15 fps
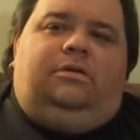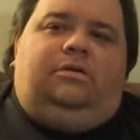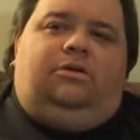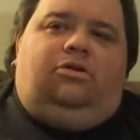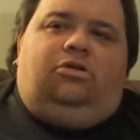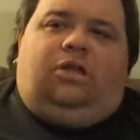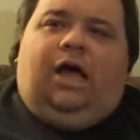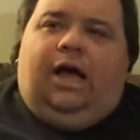
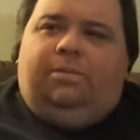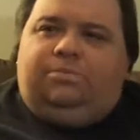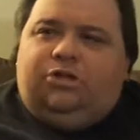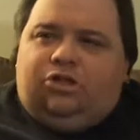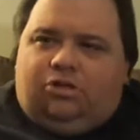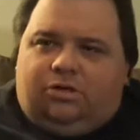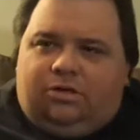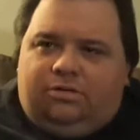Or
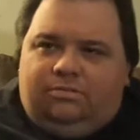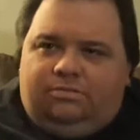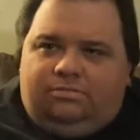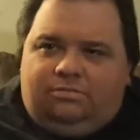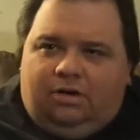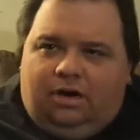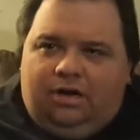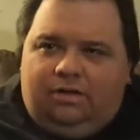lobster,
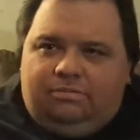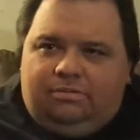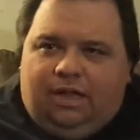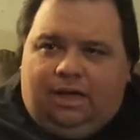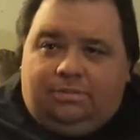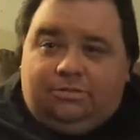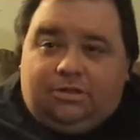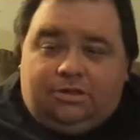right?
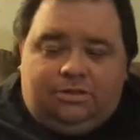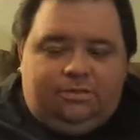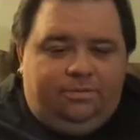Lobster.